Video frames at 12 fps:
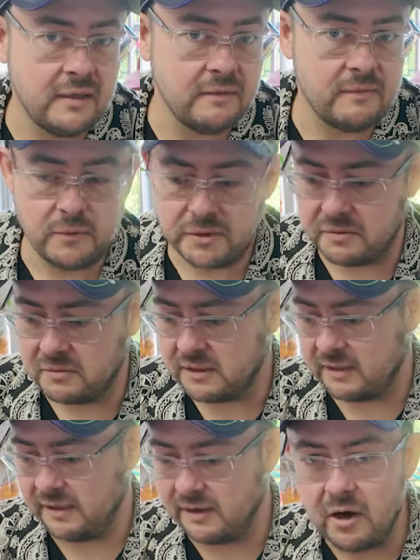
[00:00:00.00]
in fortune
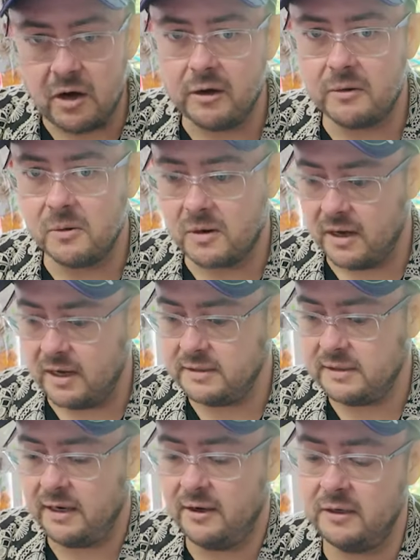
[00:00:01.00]
telling oracle
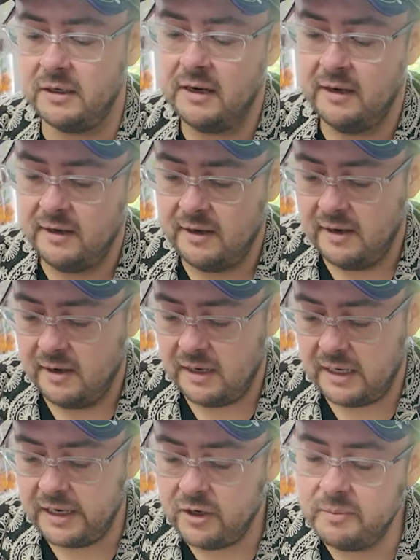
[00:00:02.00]
card town.
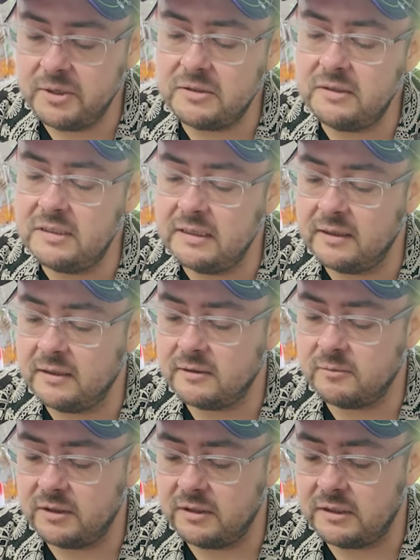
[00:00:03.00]
And I almost
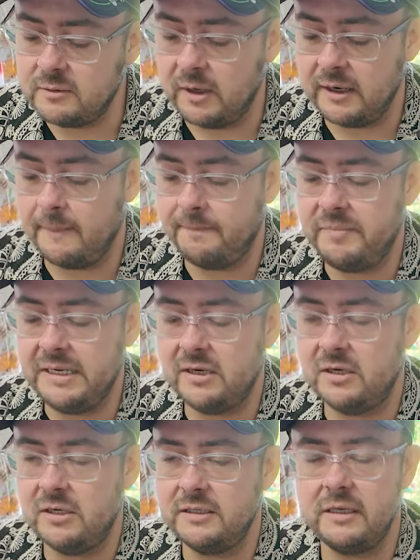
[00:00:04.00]
didn't with this one
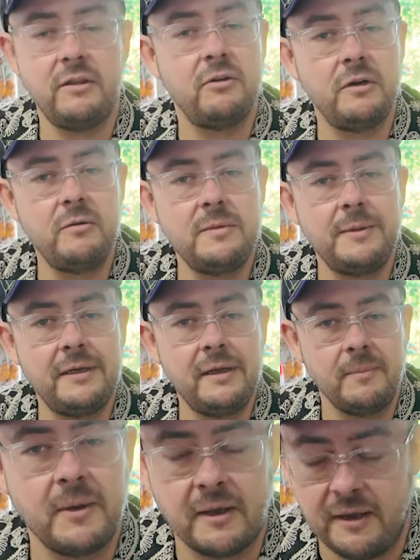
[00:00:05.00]
because I thought it was a bit
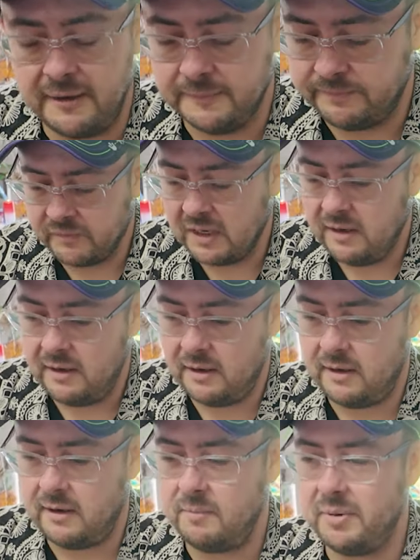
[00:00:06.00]
gimmicky.
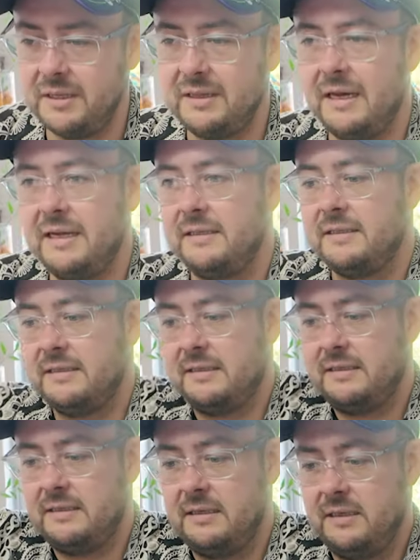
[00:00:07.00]
Uh, but
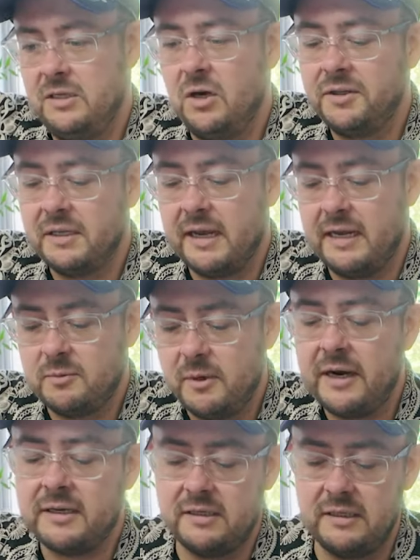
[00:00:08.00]
that's not the case.
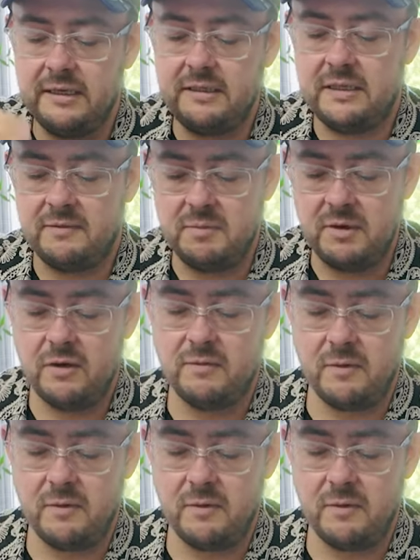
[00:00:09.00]
What actually tipped me